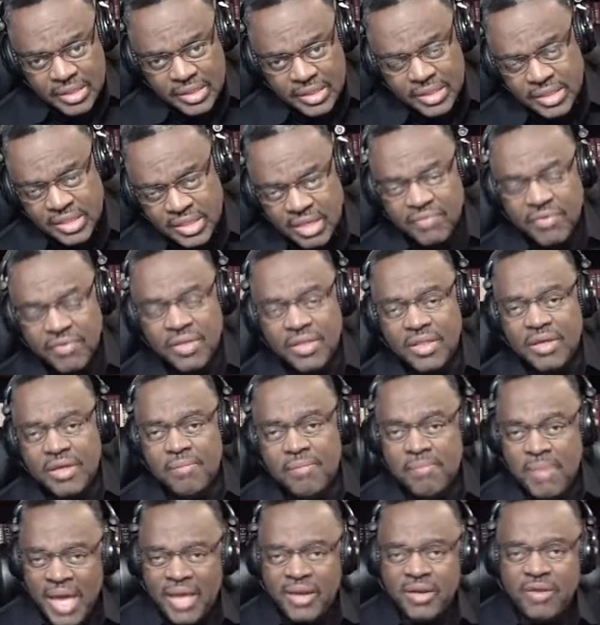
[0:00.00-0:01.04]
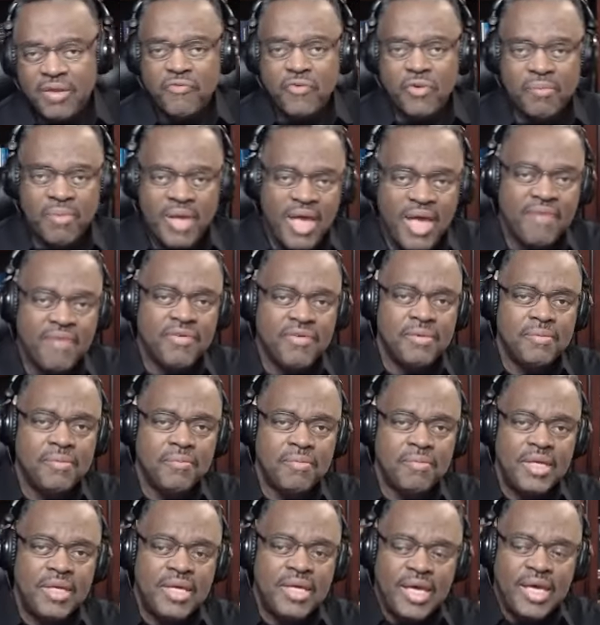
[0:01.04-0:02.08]
giving them manna from heaven
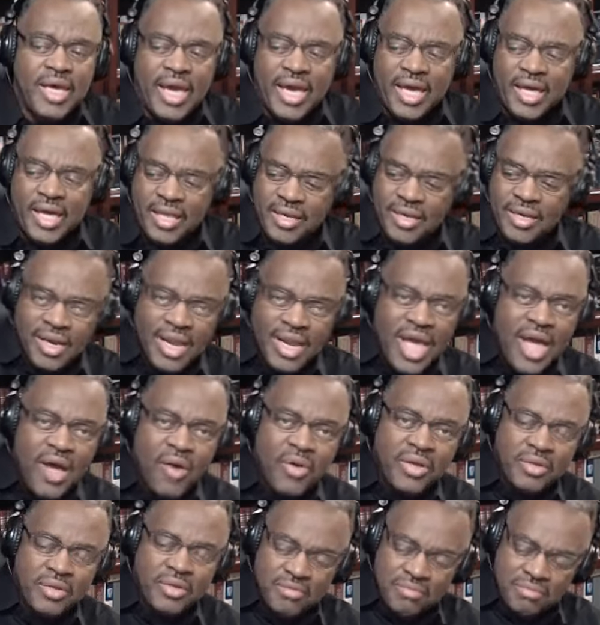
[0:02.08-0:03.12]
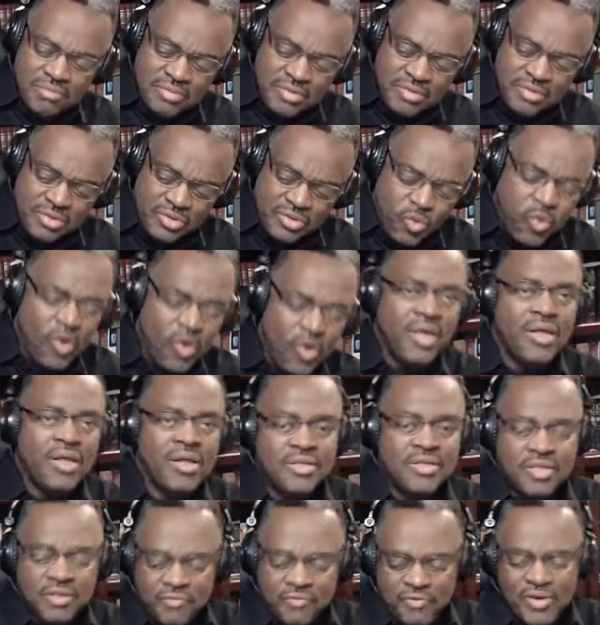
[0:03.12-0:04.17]
and allowing quail
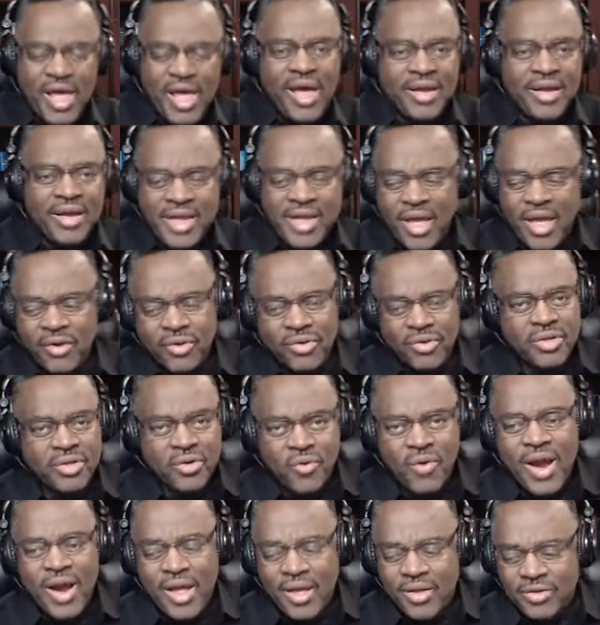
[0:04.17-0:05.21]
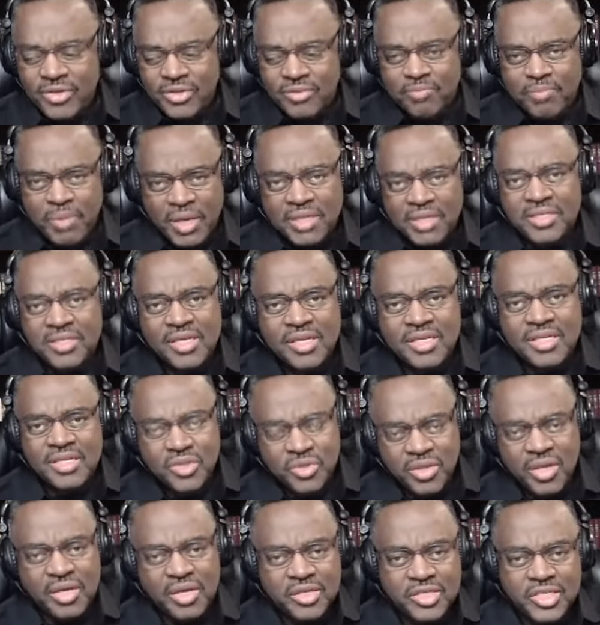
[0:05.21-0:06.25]
to fly down on the ground, basically, so
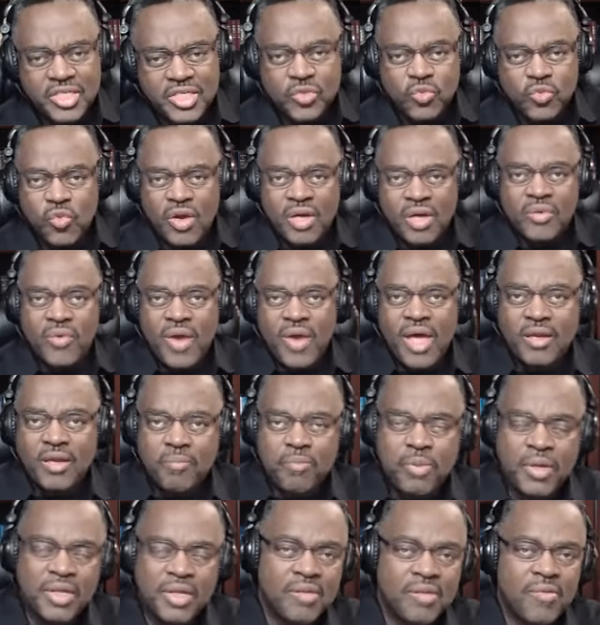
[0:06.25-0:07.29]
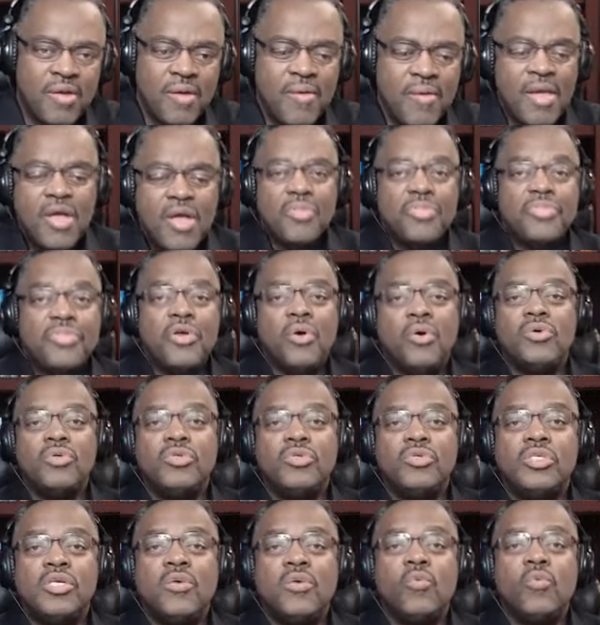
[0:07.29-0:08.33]
they could just run around and pick them up.
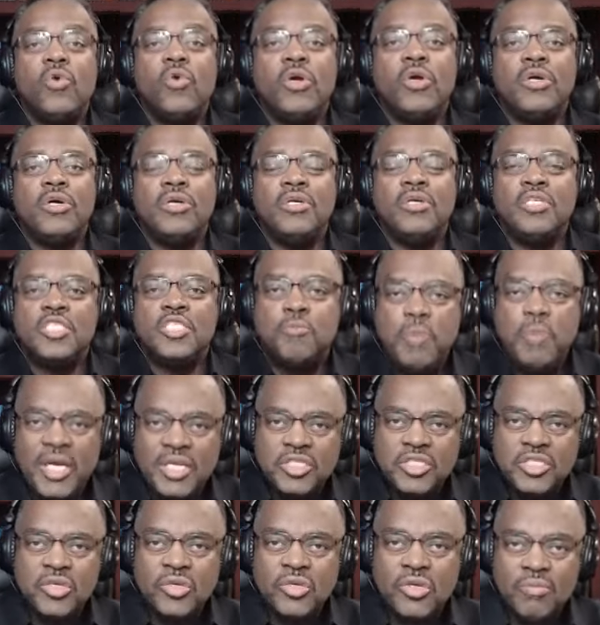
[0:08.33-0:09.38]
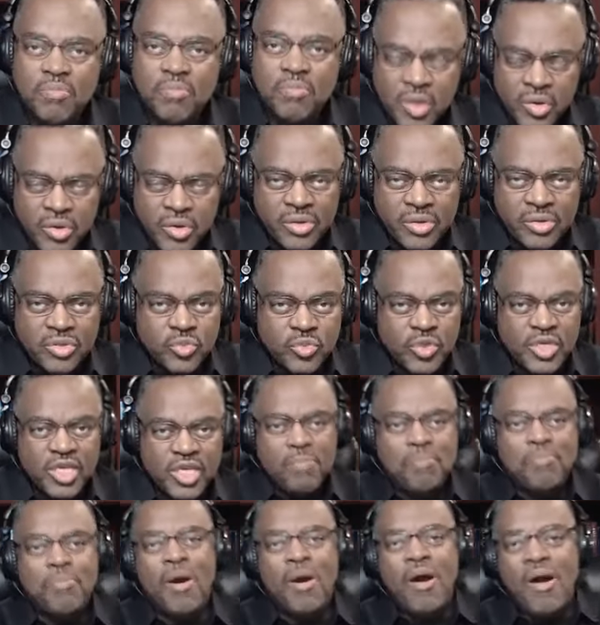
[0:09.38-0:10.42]
Those were special miracles. When he
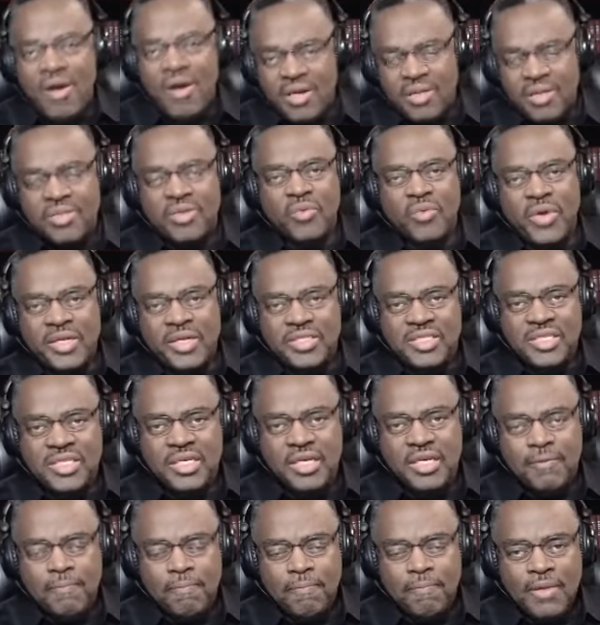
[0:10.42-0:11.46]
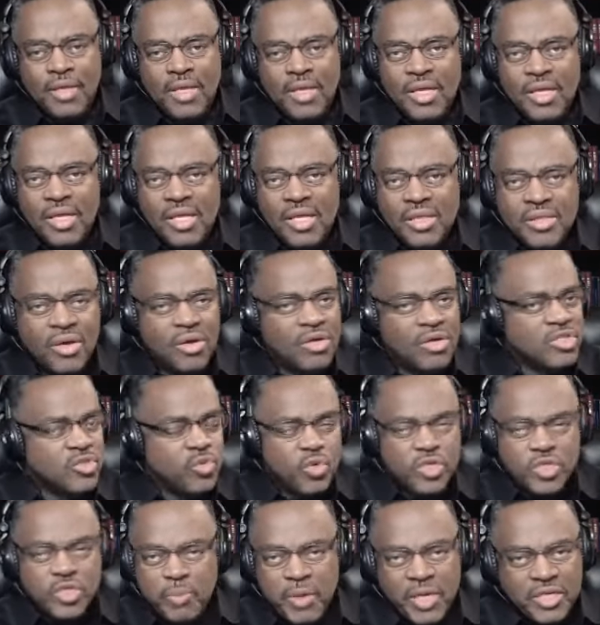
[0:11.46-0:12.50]
parted the Red Sea, those
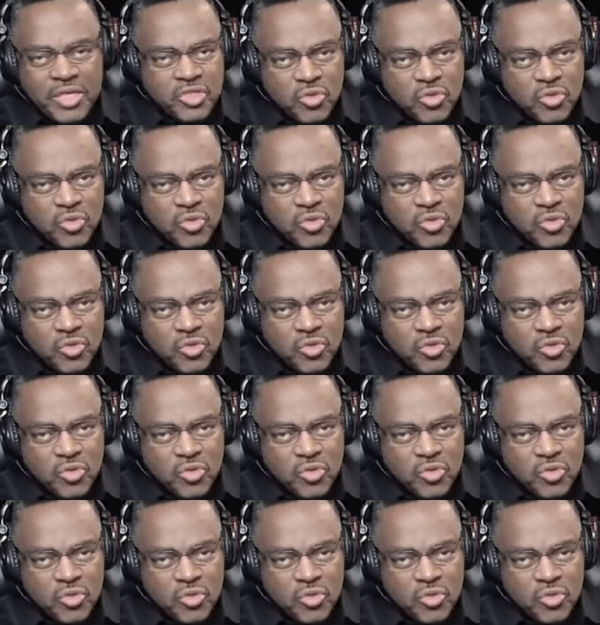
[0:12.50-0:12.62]
were special